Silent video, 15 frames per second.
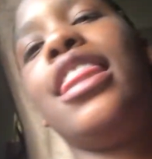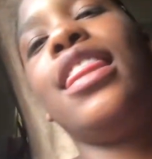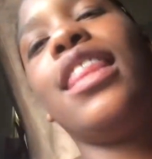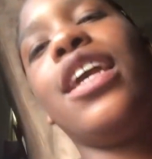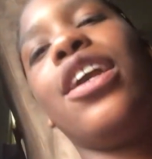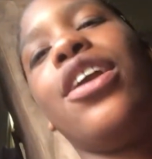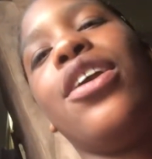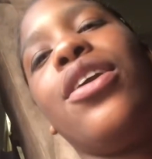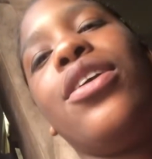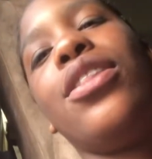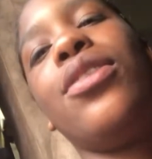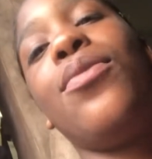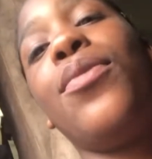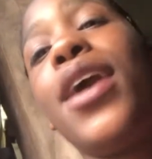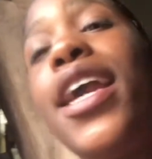their
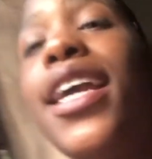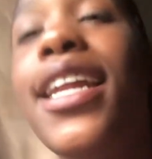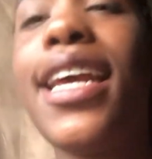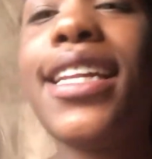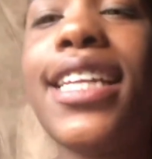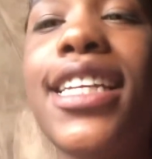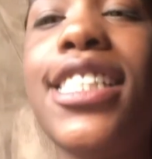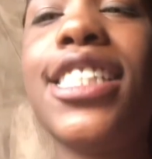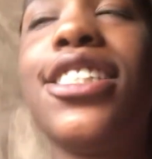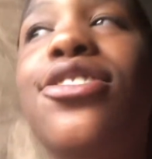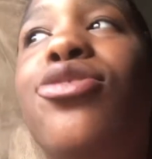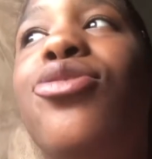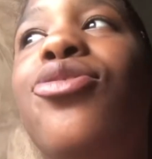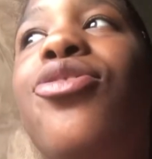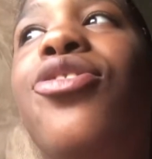the way that they just
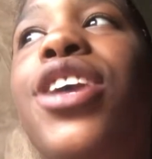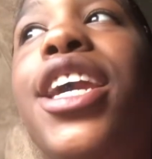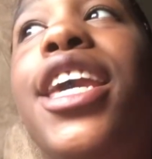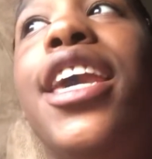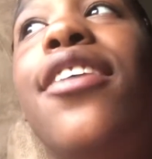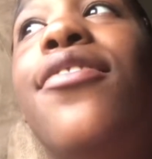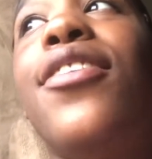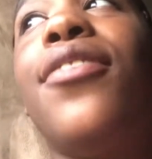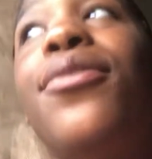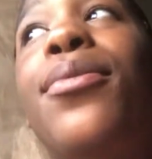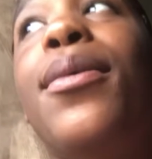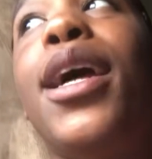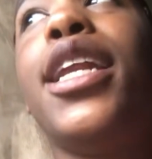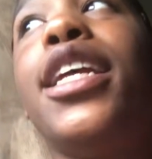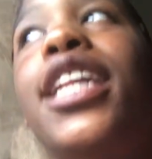forgive
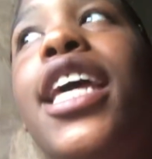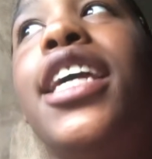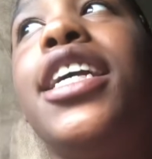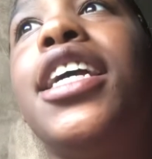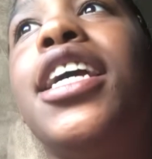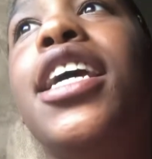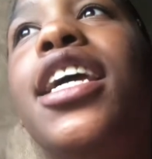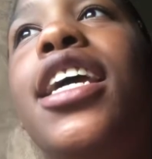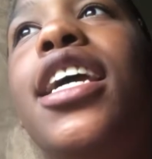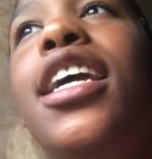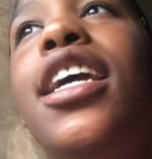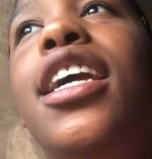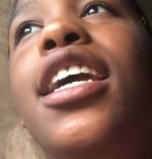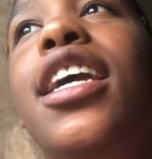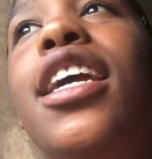everybody. Like
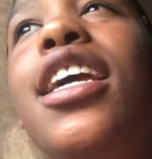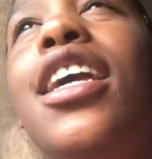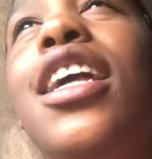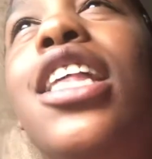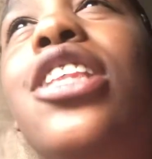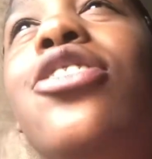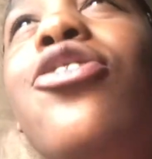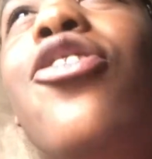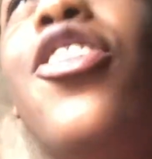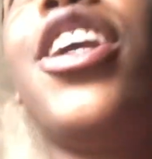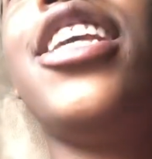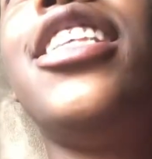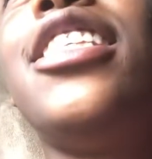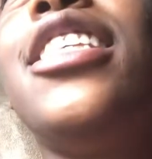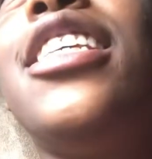it's
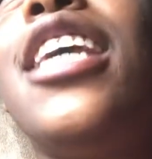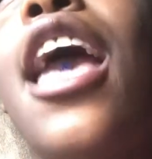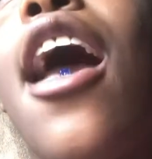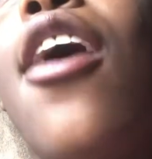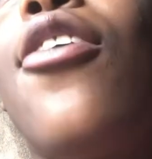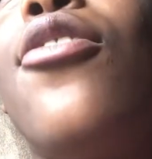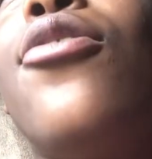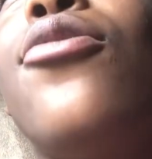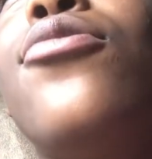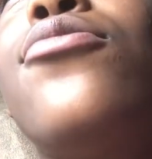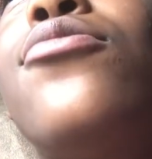crazy how